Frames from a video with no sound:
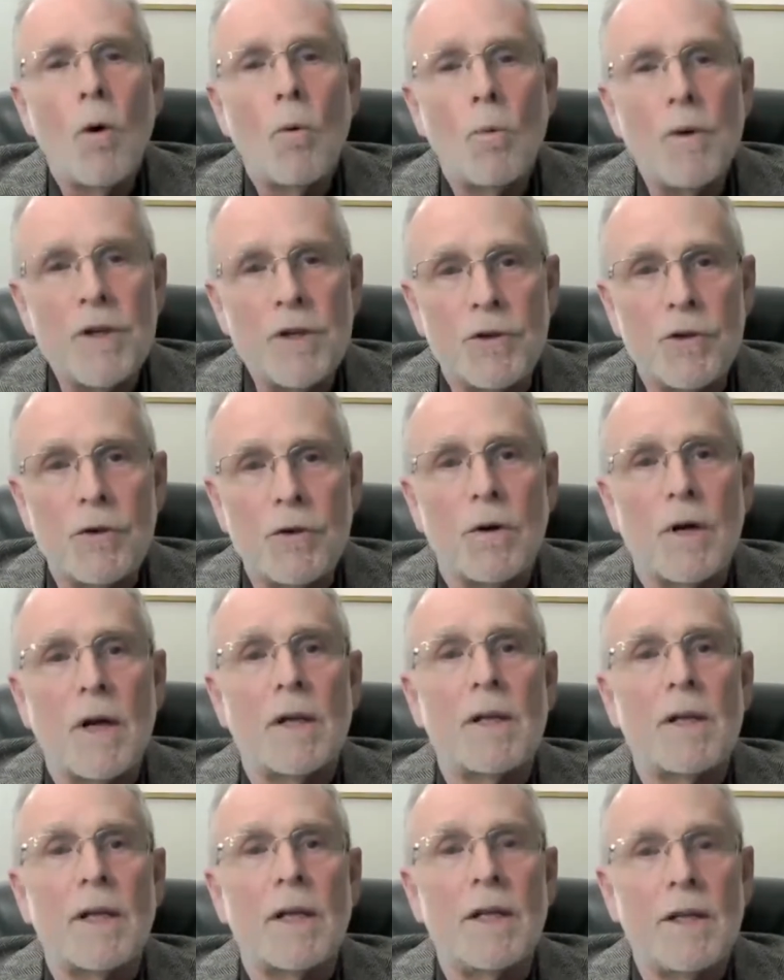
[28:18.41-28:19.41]
It
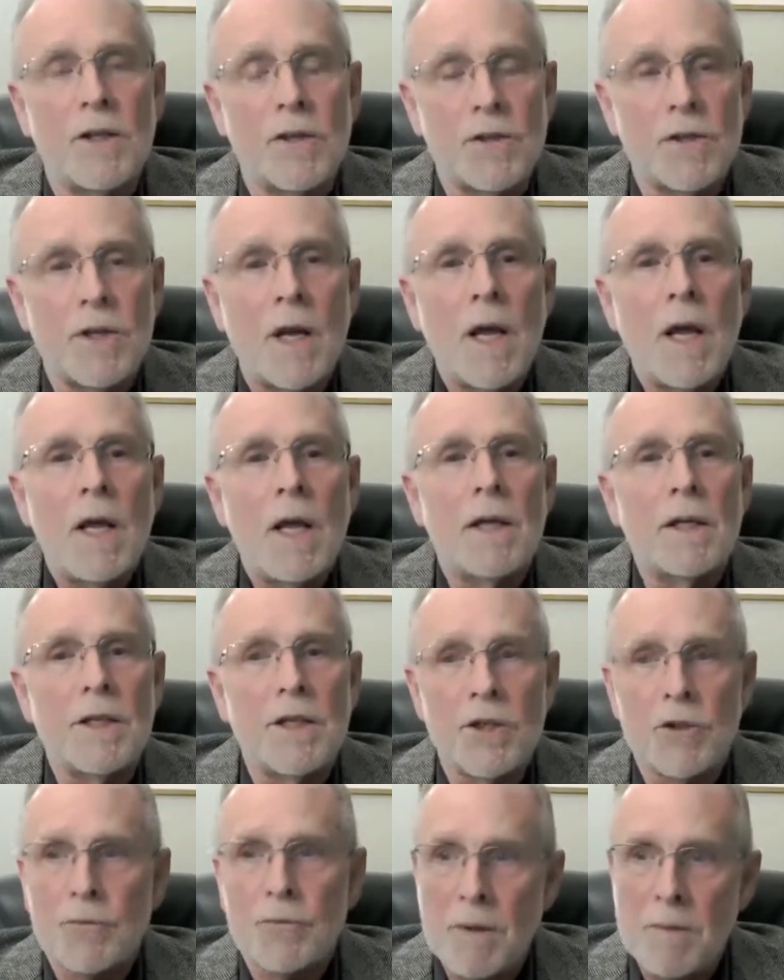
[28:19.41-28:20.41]

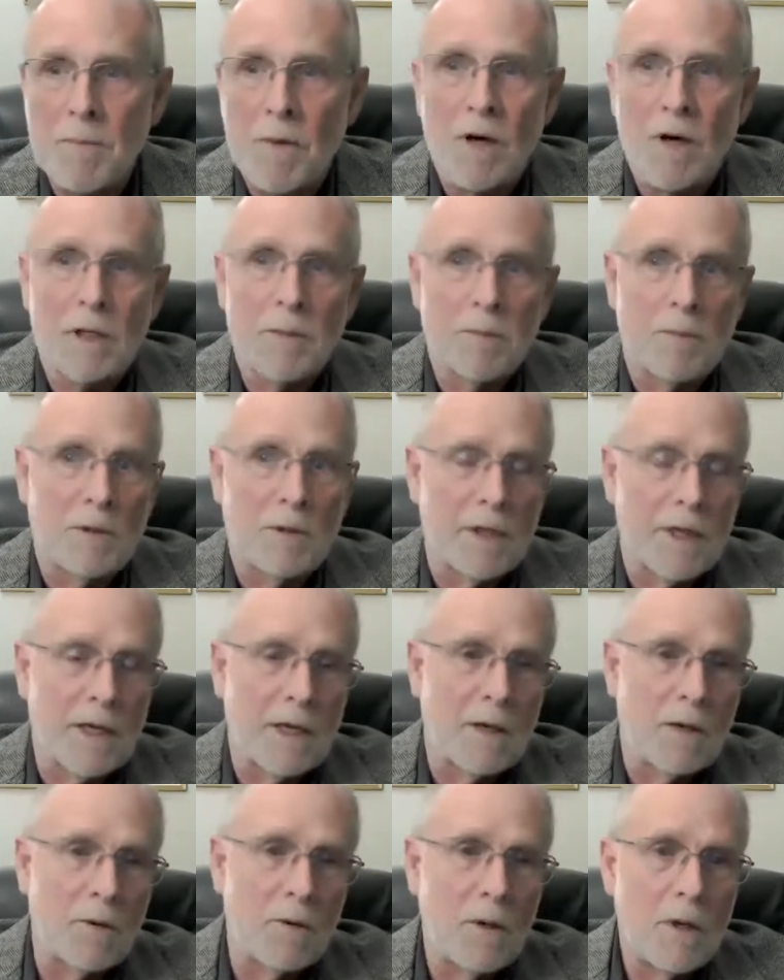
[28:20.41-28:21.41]
is remarkable
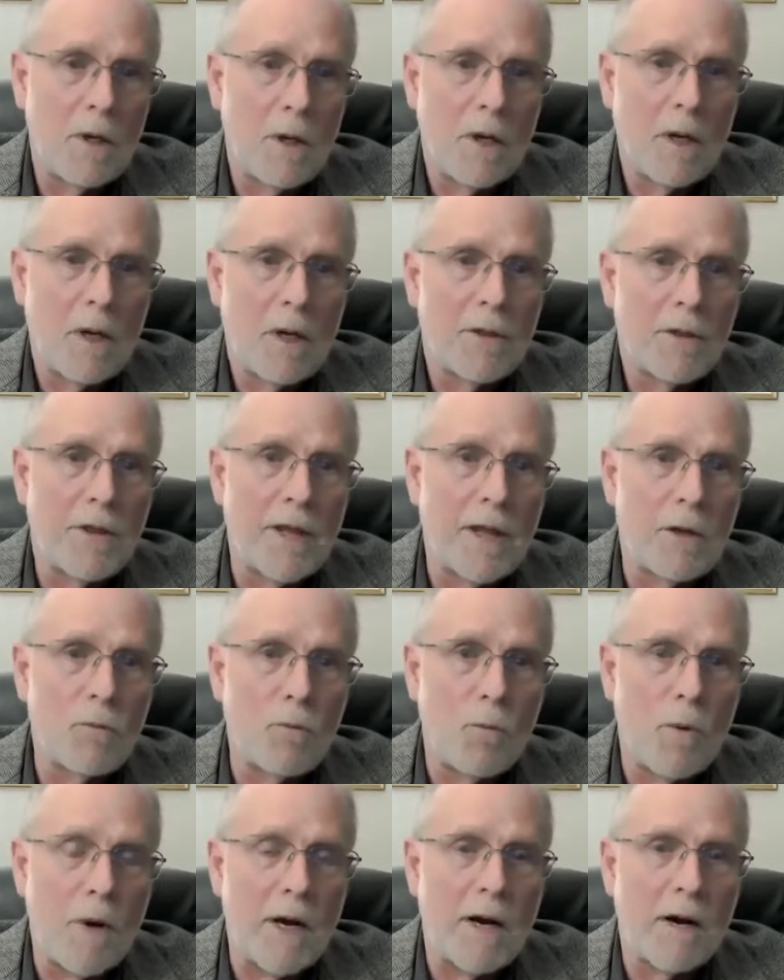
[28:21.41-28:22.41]
now that
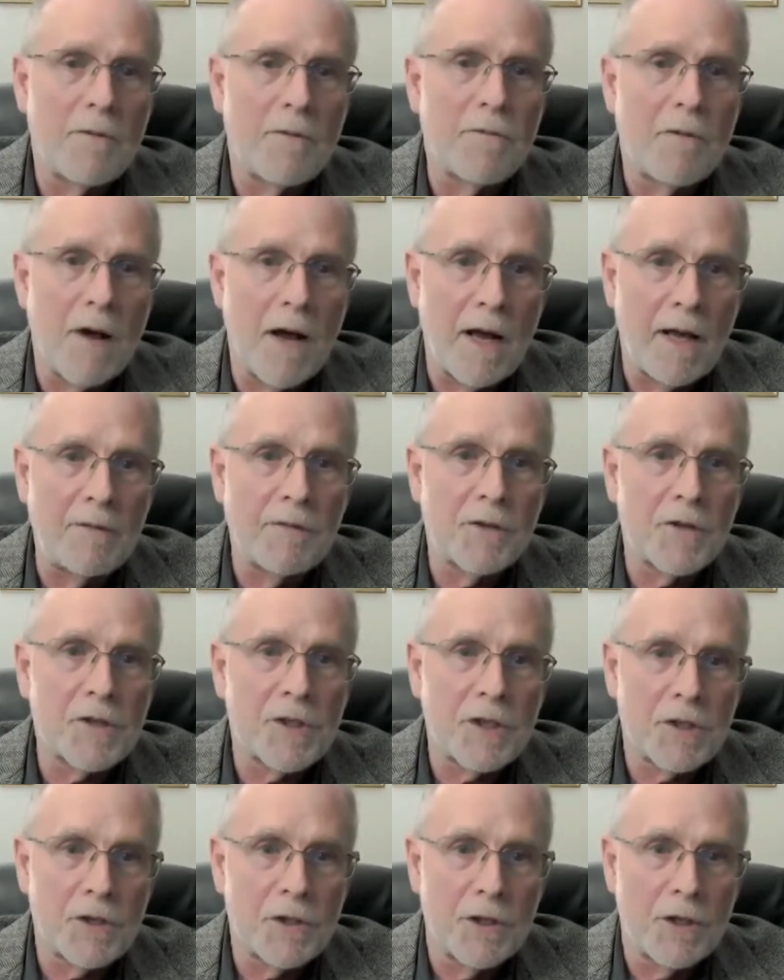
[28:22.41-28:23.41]
where 5 or
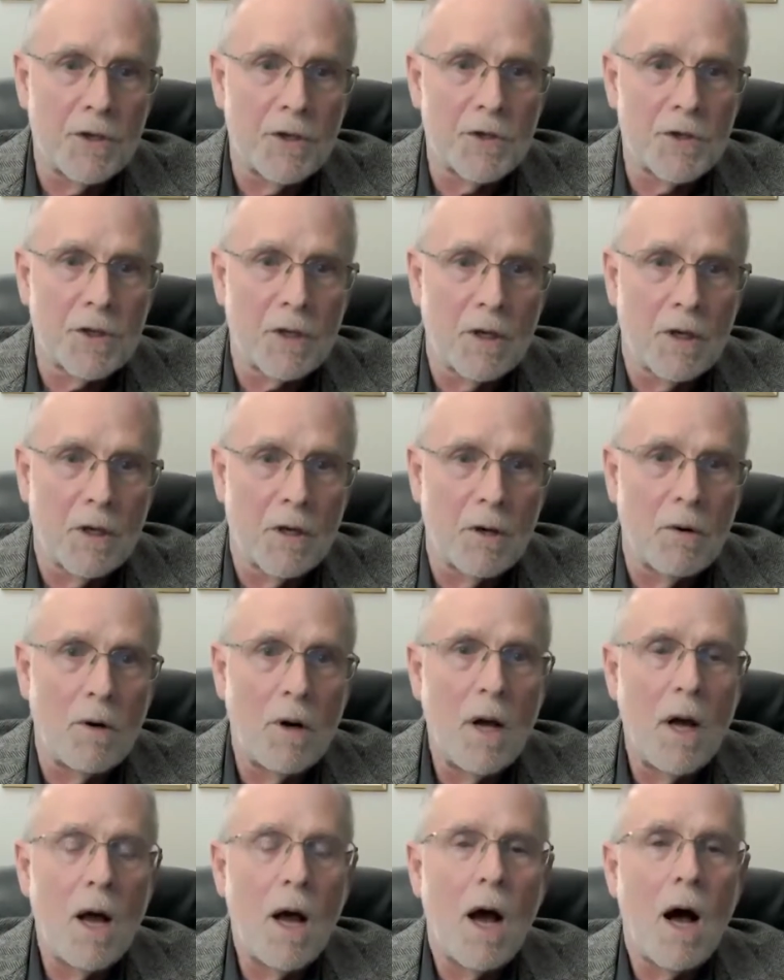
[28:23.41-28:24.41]
6 years ago,
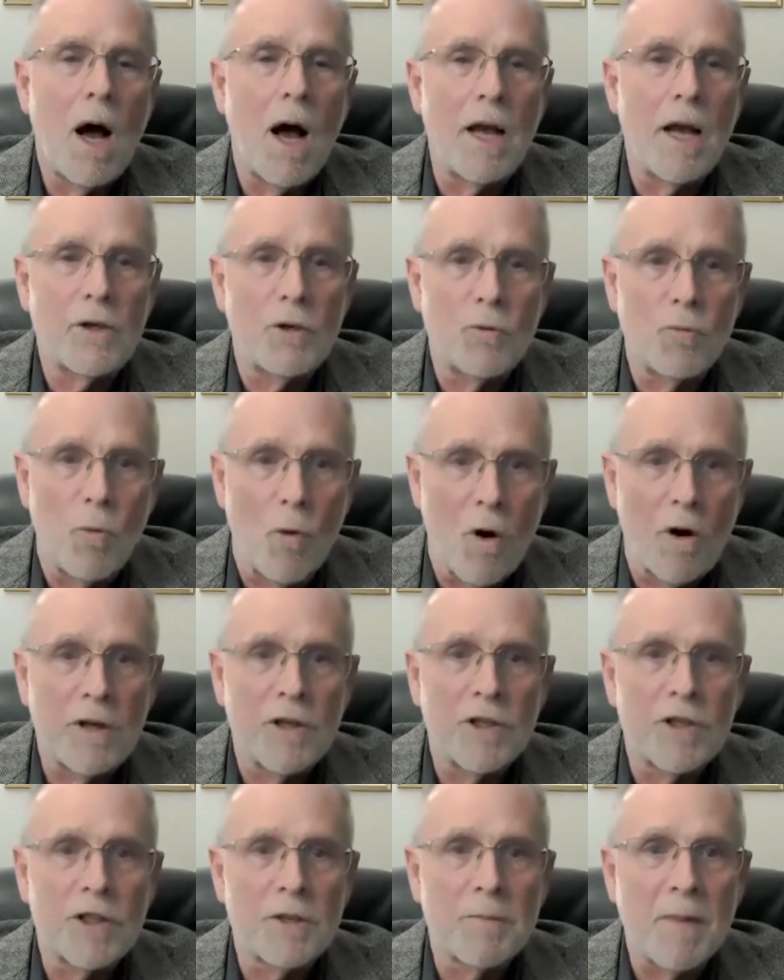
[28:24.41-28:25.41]
I could walk
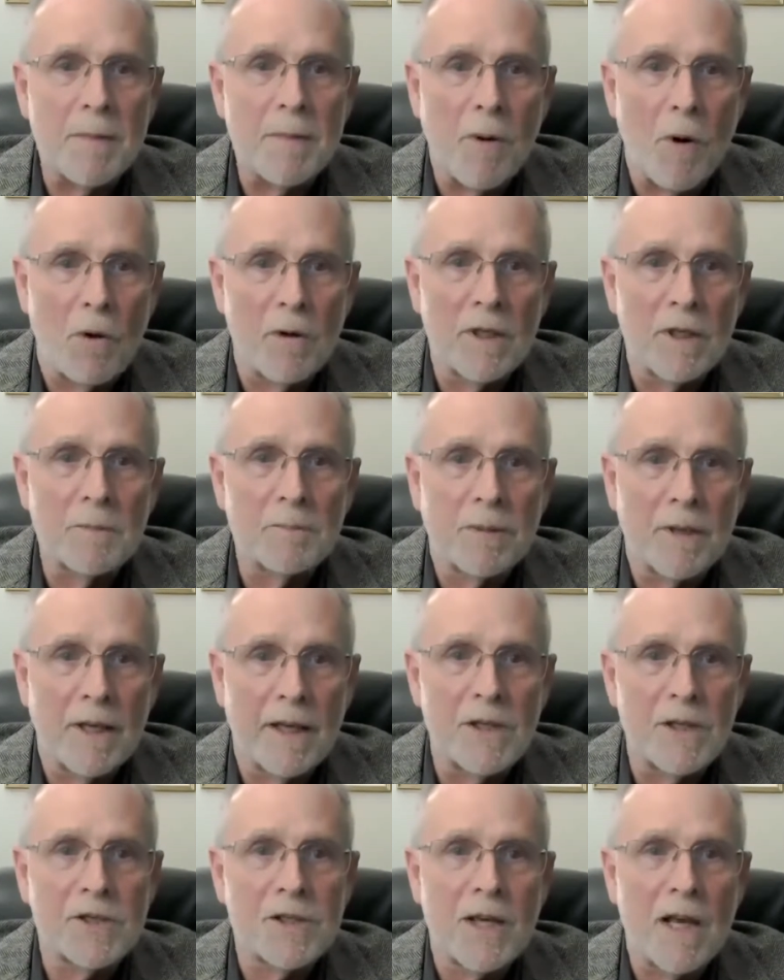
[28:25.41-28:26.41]
into my polling
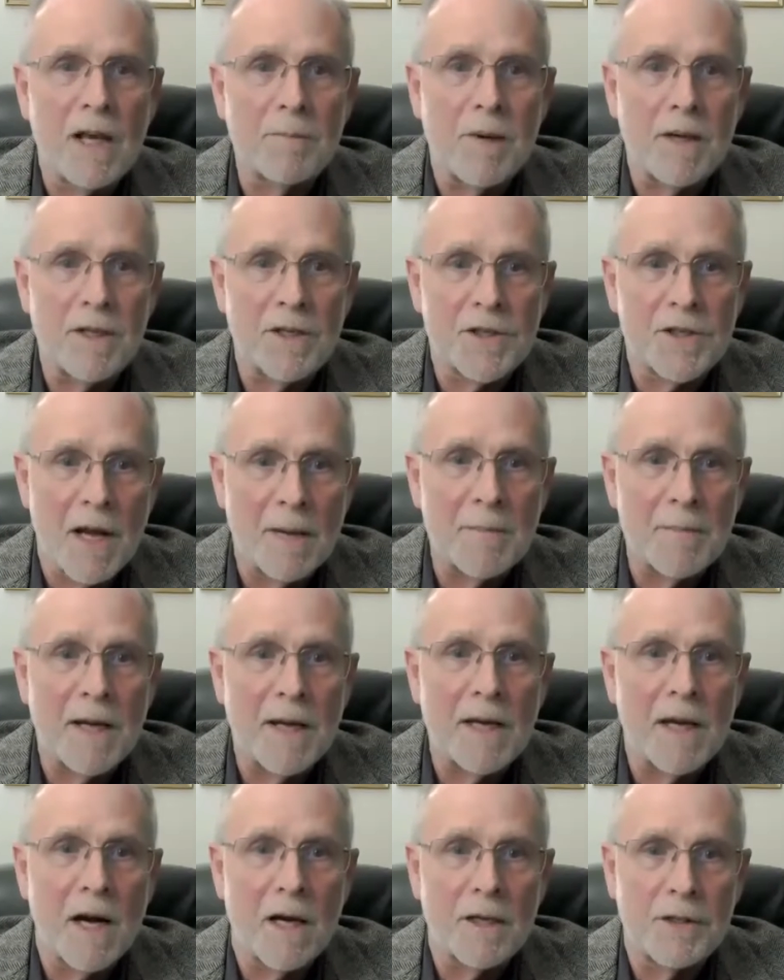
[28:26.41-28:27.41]
place, and by the time
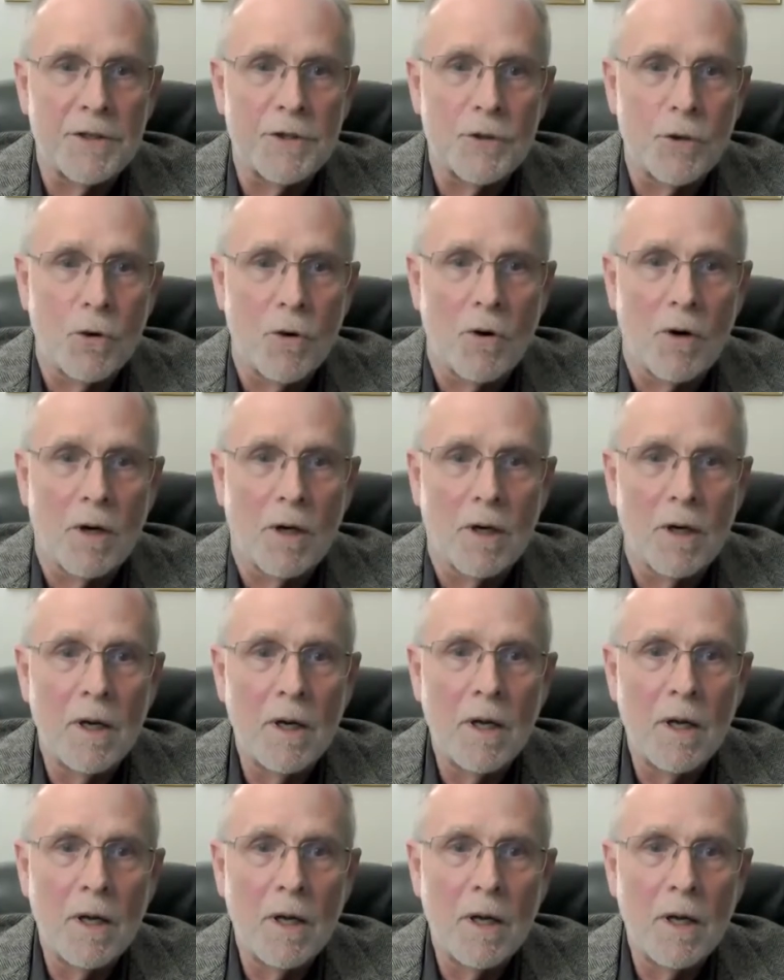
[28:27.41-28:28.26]
I got in the door,